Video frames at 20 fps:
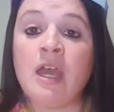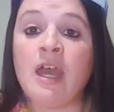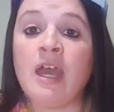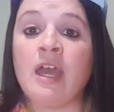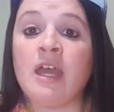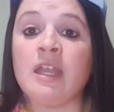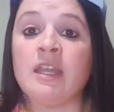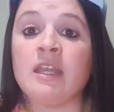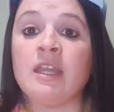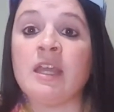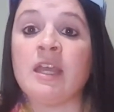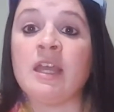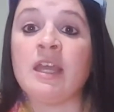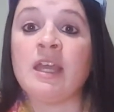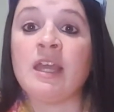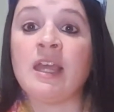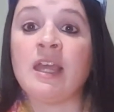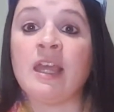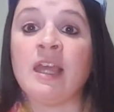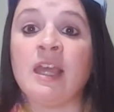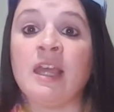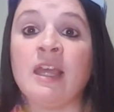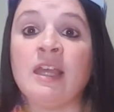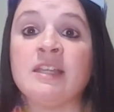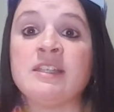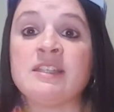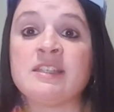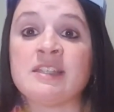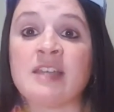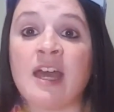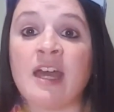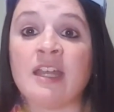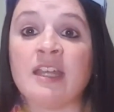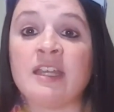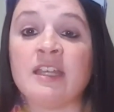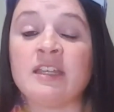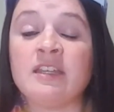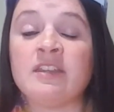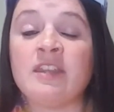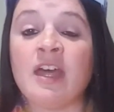and he
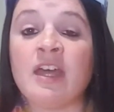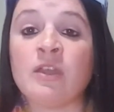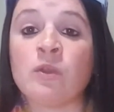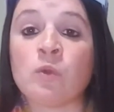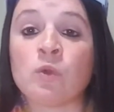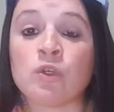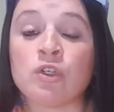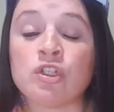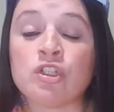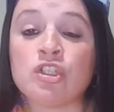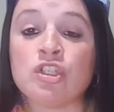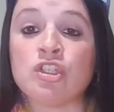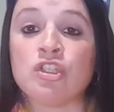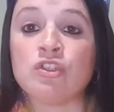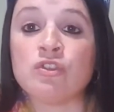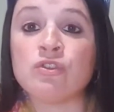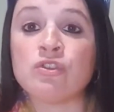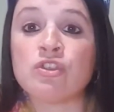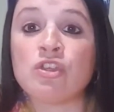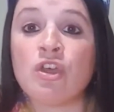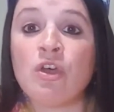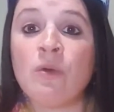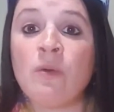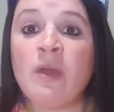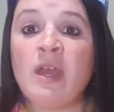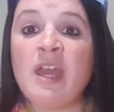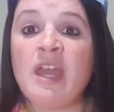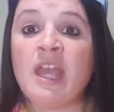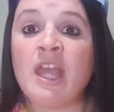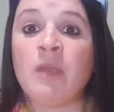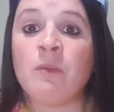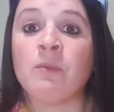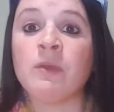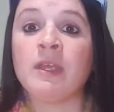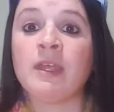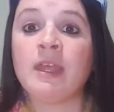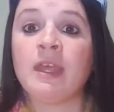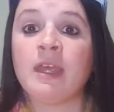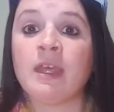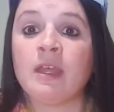decided that in order to do so, he
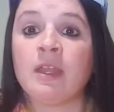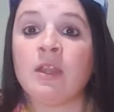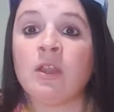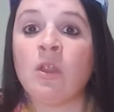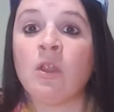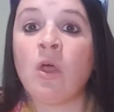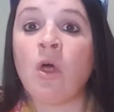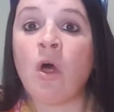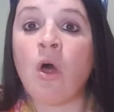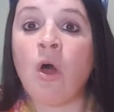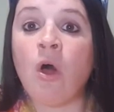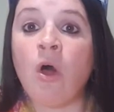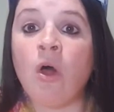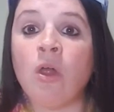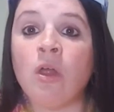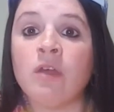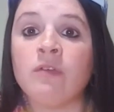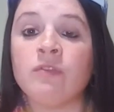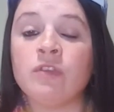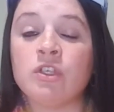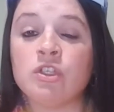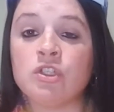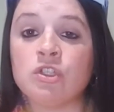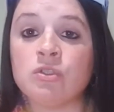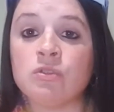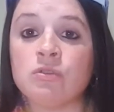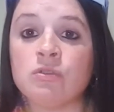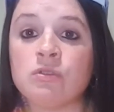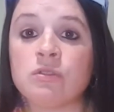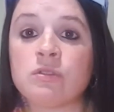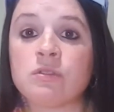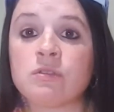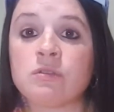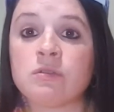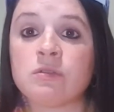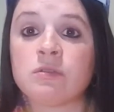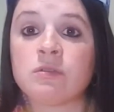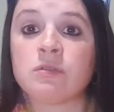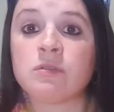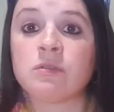would kill all of the Jews.
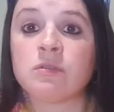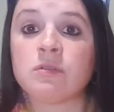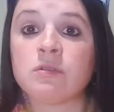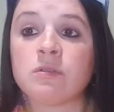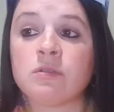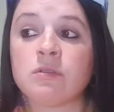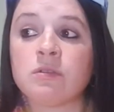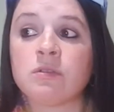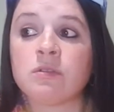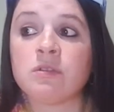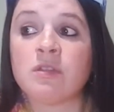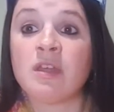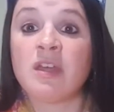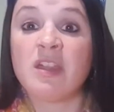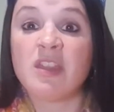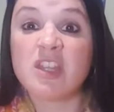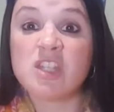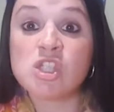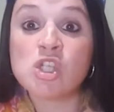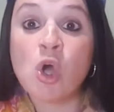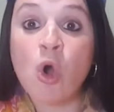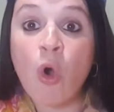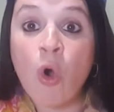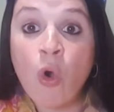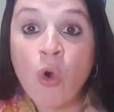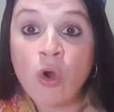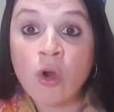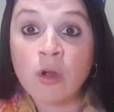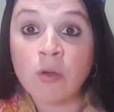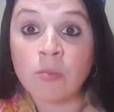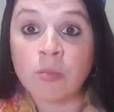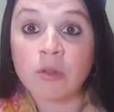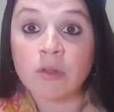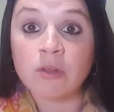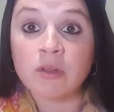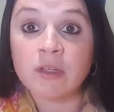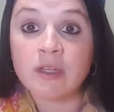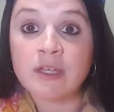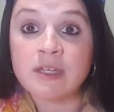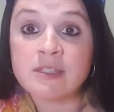That's
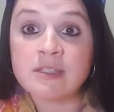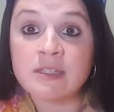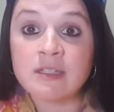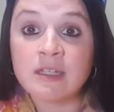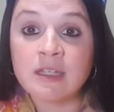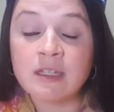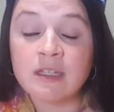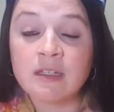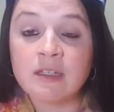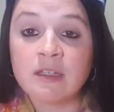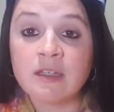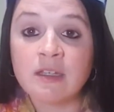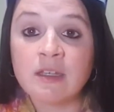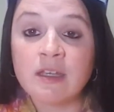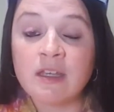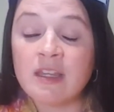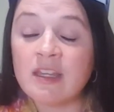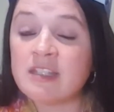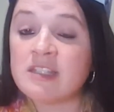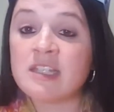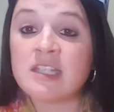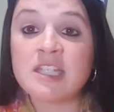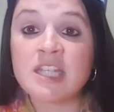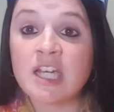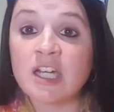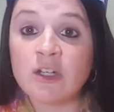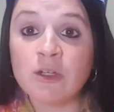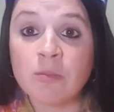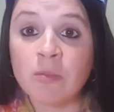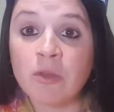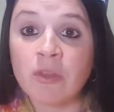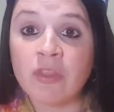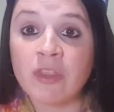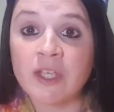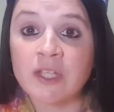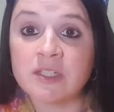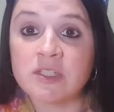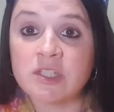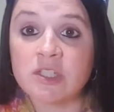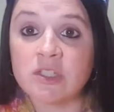horrible, isn't it? That's a terrible
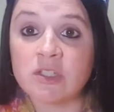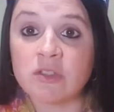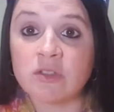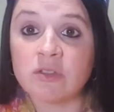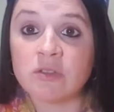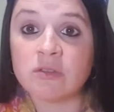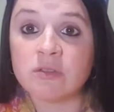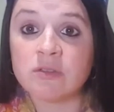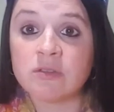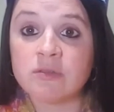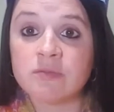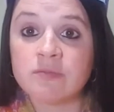thing to do.